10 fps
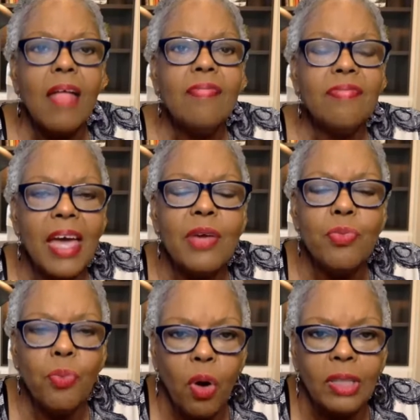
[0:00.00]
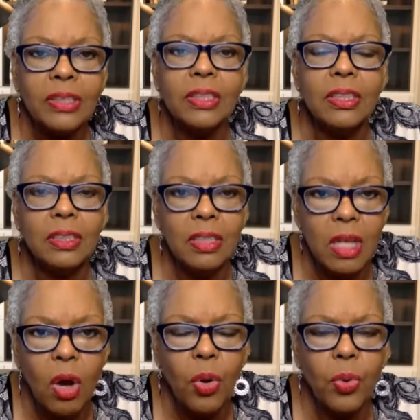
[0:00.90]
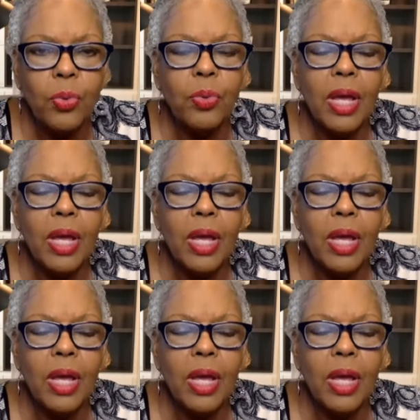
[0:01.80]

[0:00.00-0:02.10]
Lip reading: they want to know